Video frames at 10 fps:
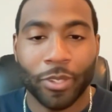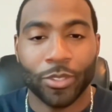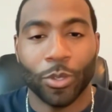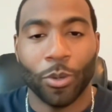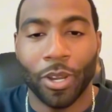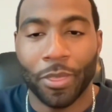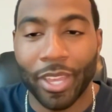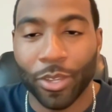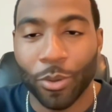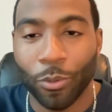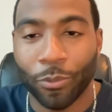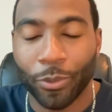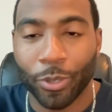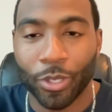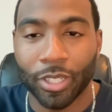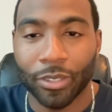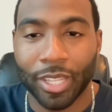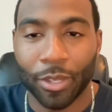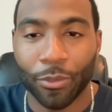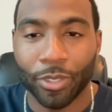So thank you for
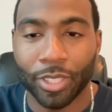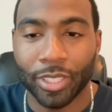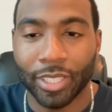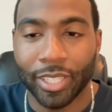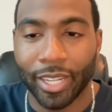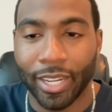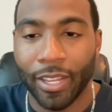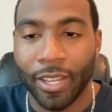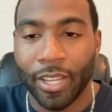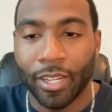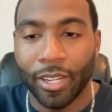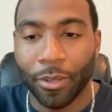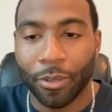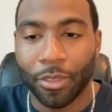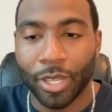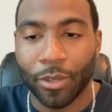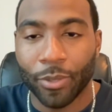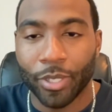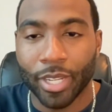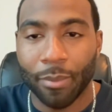listening. And Neal, thank you for
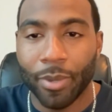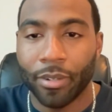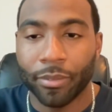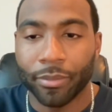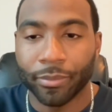your time, man.